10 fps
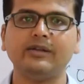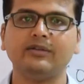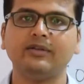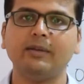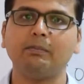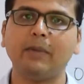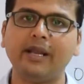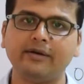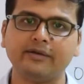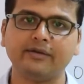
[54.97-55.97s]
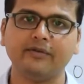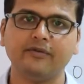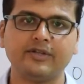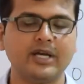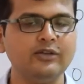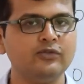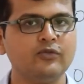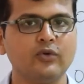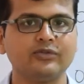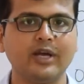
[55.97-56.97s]
the same manner, which has
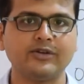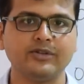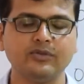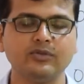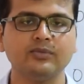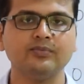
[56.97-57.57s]
4 sections.